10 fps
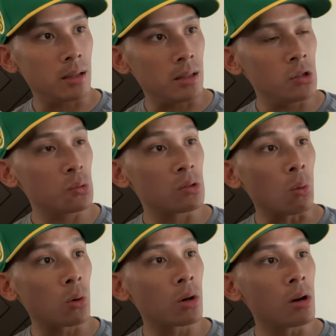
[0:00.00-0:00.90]
This was
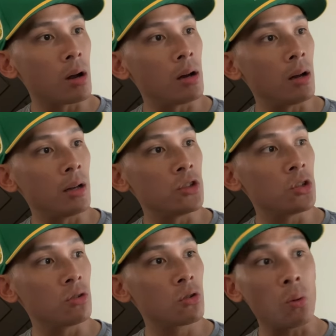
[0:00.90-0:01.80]
ordered on
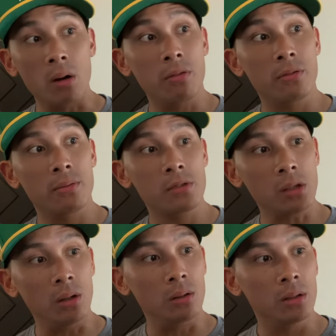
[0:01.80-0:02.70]
June 12th.
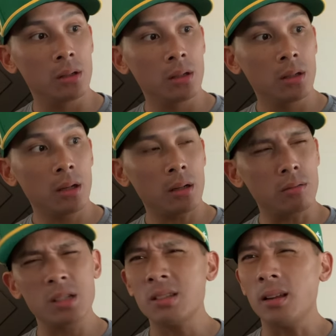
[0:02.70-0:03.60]
So
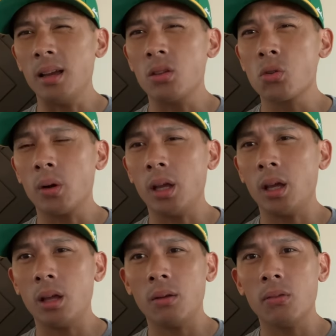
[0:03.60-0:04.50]
what is today? The
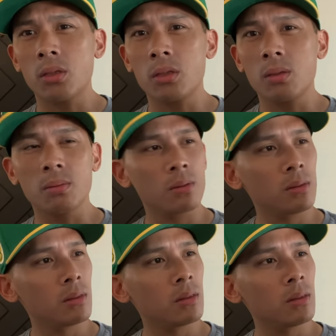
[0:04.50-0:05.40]

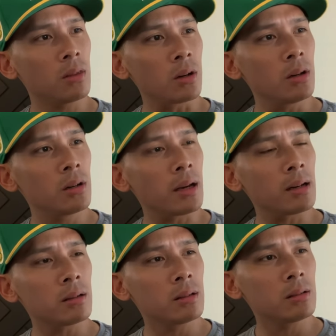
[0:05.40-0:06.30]
23rd, I
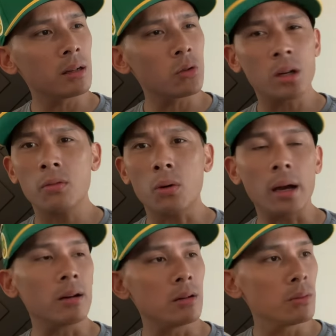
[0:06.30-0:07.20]
don't know, 24,
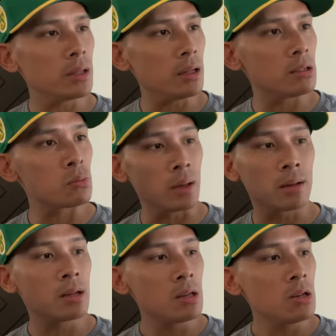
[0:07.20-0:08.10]
I don't know what day it is,
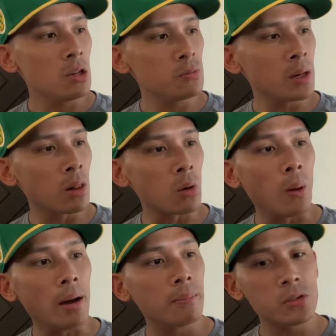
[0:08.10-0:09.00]
but it's been a little
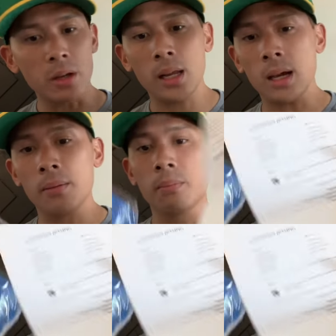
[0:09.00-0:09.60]
while. So anyhow,